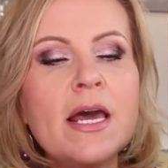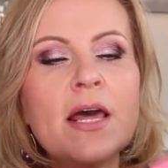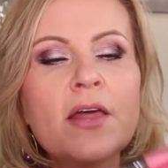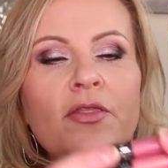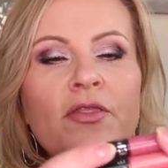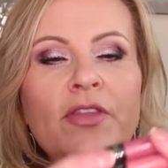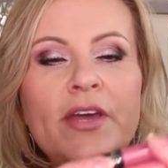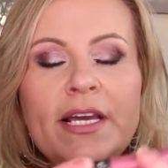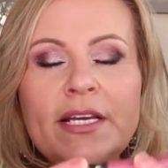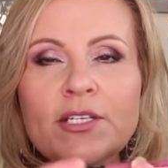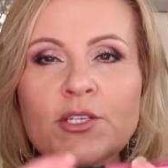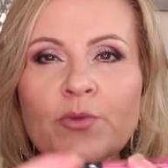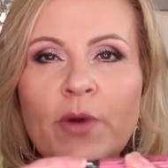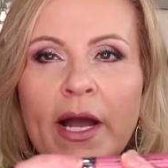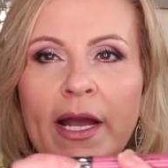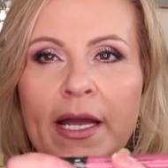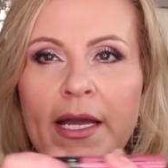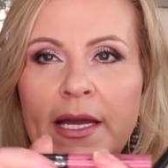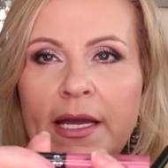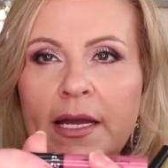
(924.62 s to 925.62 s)
These
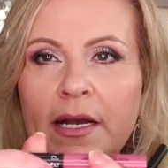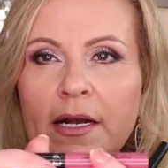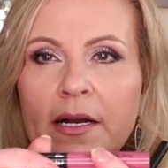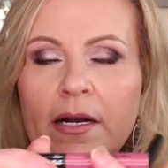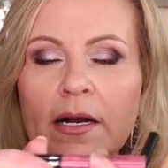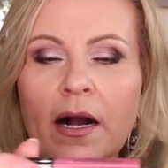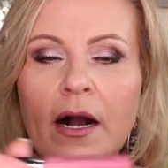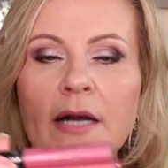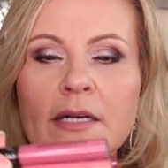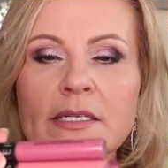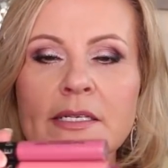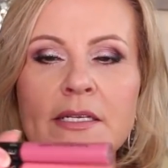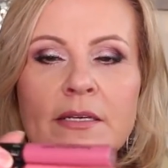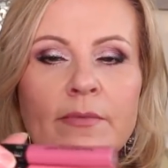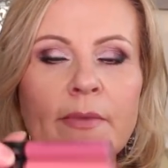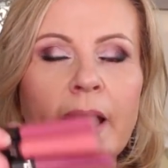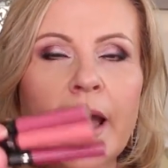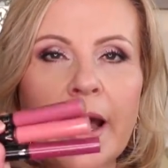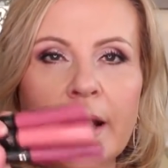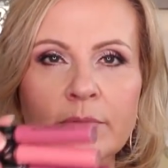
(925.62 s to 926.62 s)
right here are
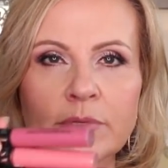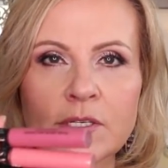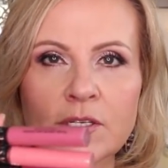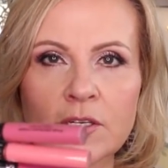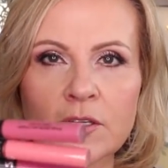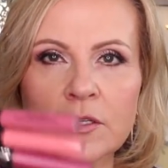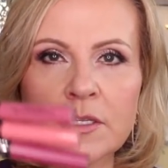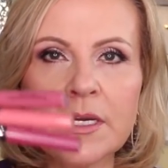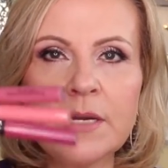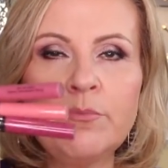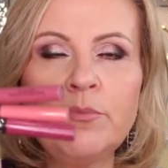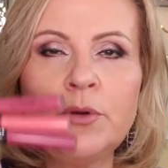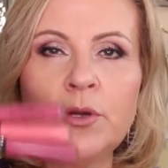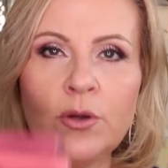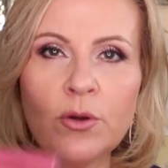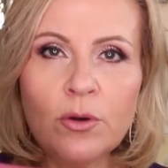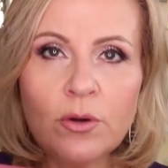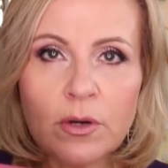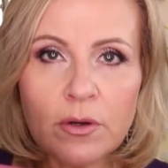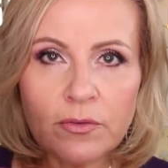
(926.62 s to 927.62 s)
some absolutely
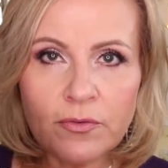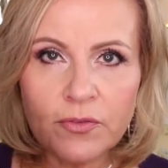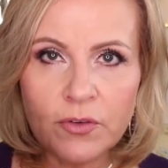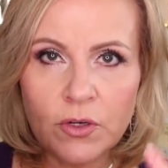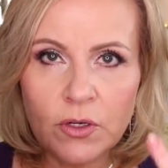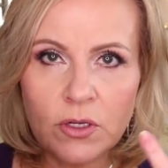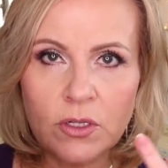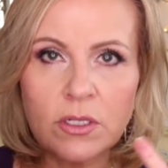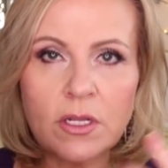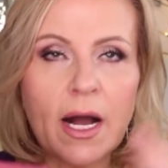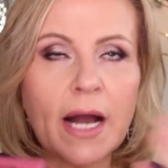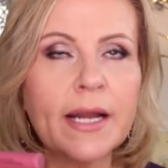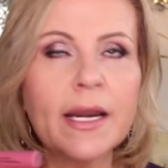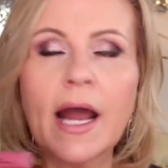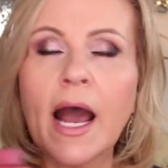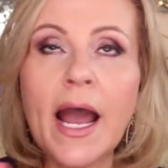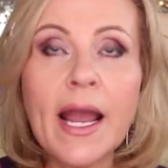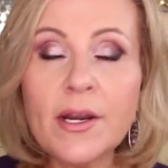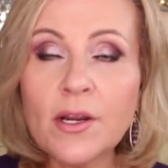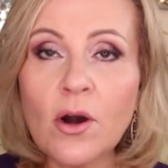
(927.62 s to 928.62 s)
beautiful, and
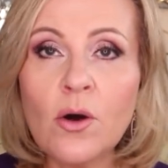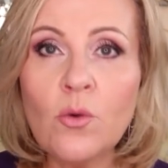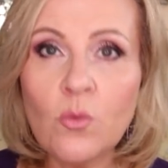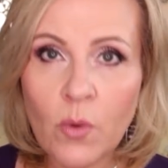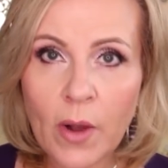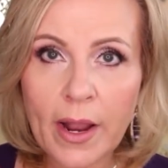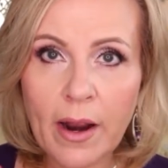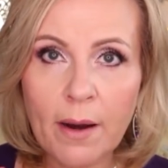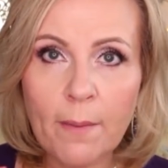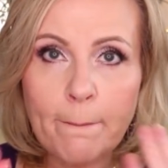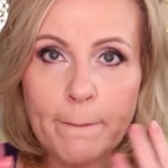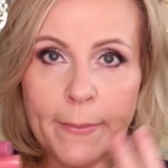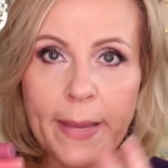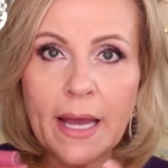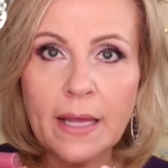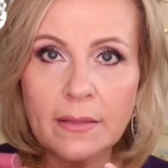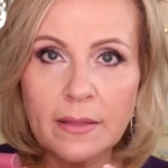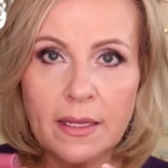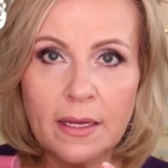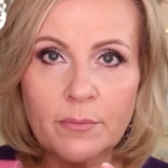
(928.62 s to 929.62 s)
I don't wear
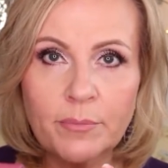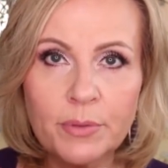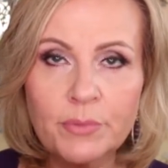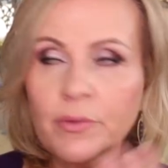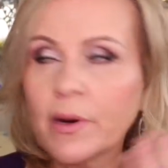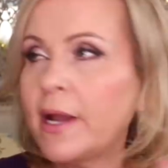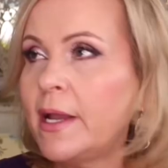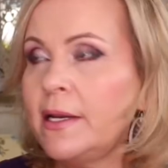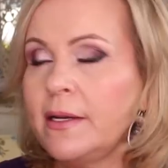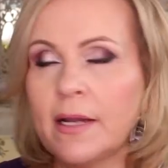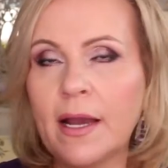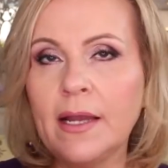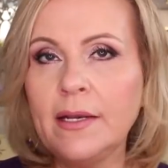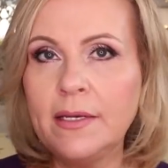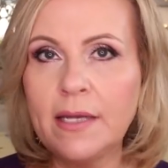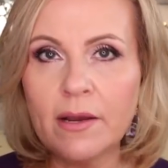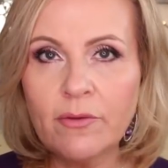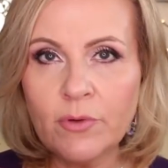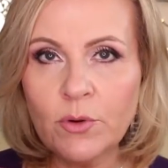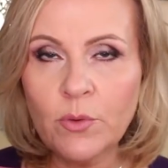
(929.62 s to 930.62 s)
matte lip, right? I
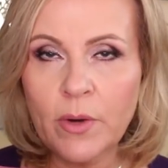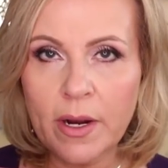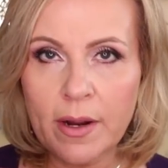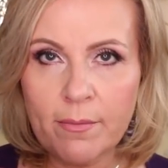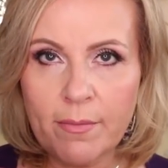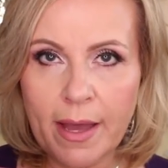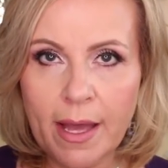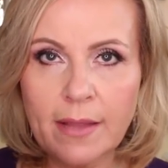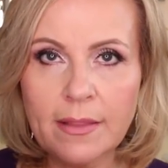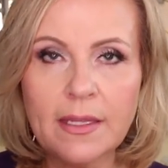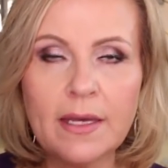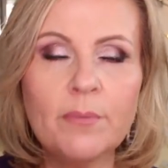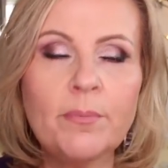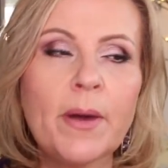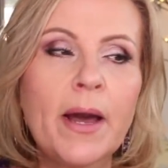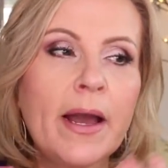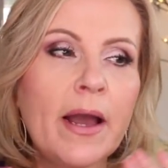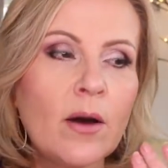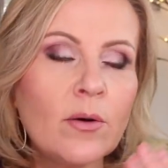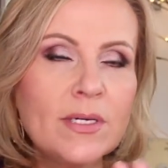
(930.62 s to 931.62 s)
never wear a matte lip.
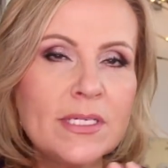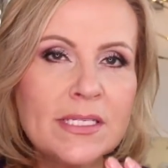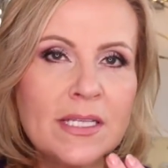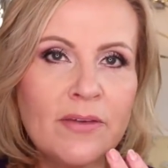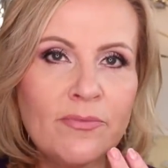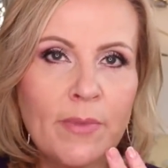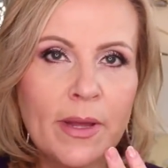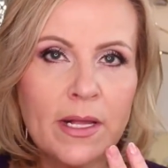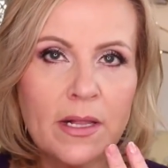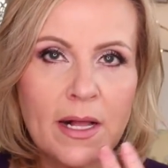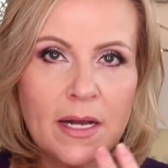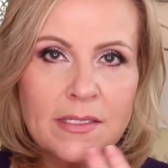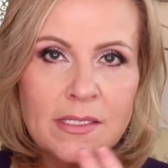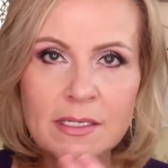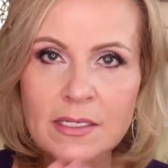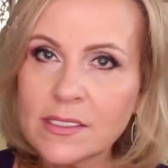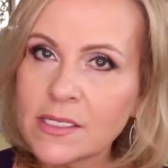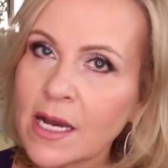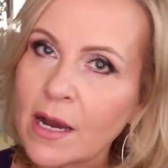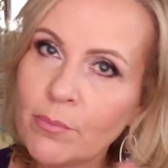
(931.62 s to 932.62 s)
I always love my gloss
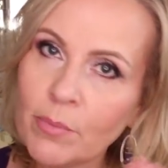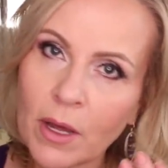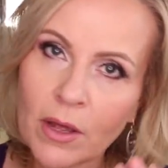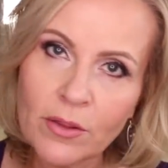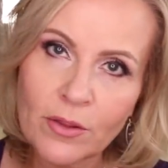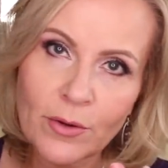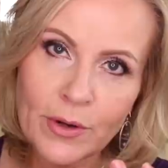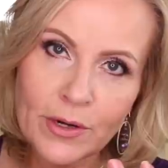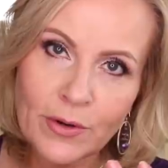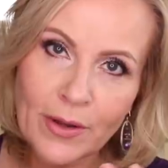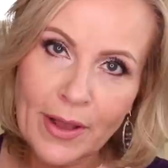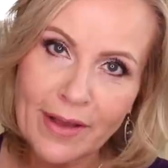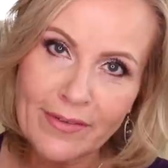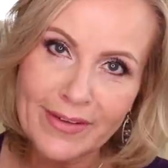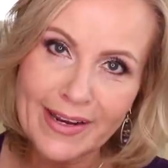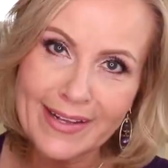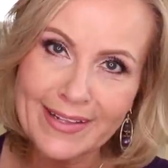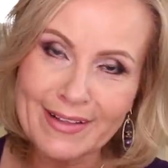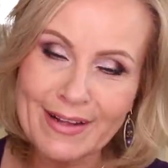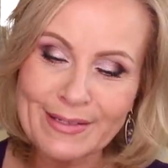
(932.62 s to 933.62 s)
on top, although I don't have
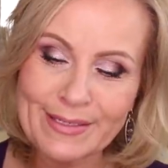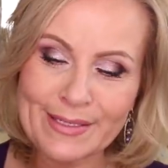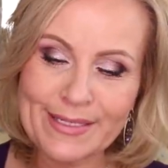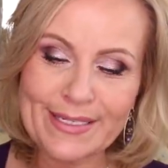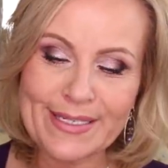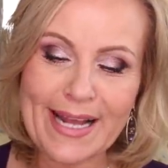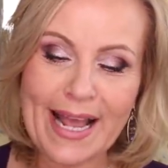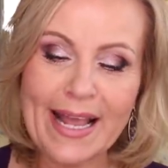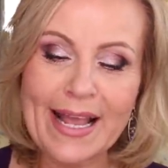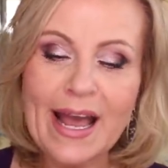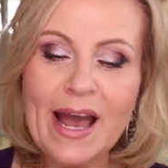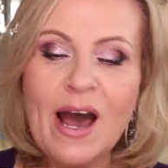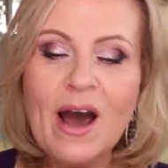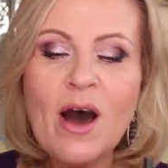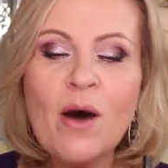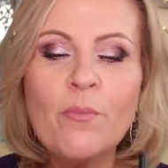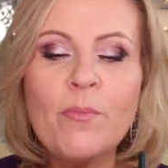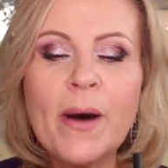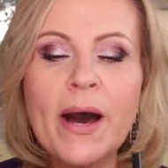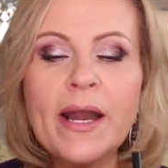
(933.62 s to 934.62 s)
any gloss today,
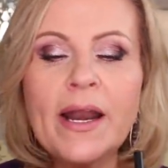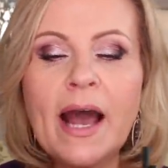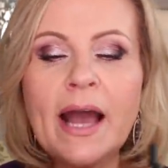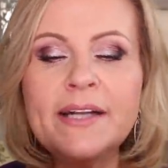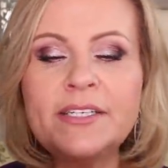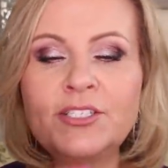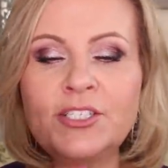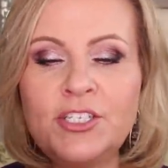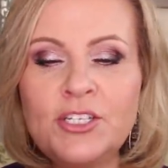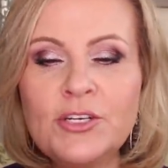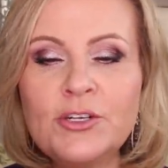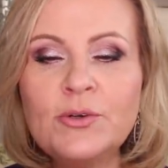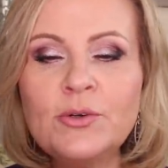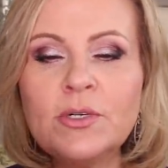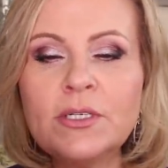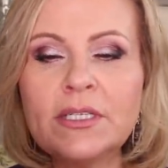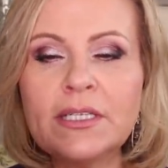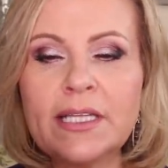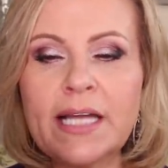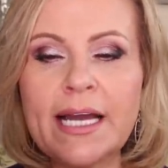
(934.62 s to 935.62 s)
but I do
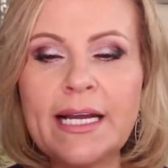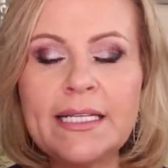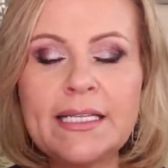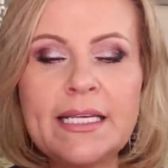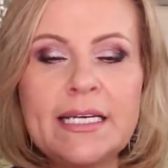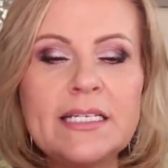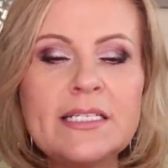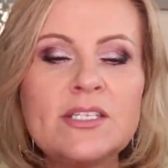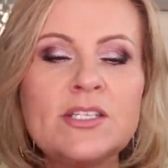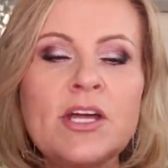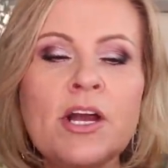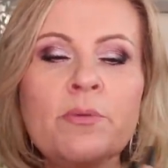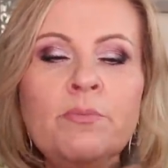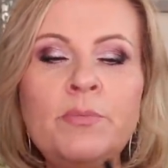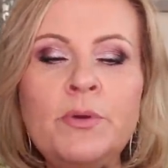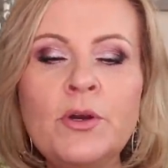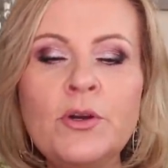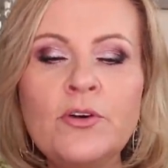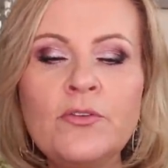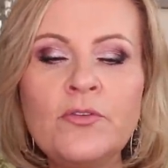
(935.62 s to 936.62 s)
like these. They're
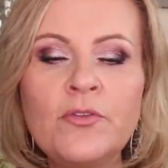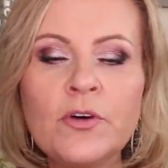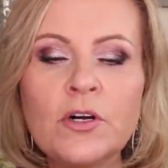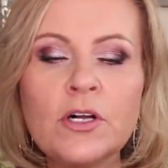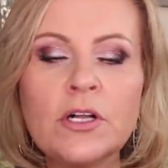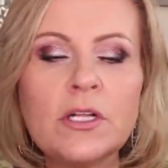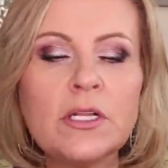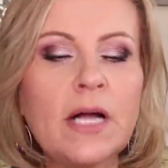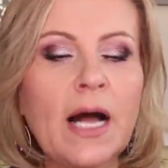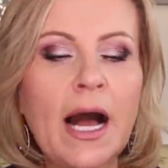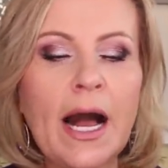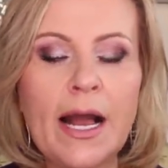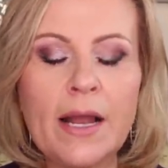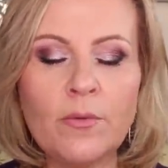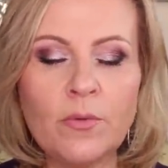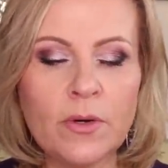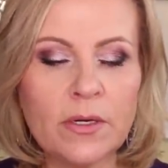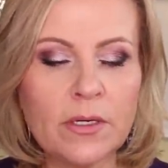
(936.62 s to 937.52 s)
beautiful. I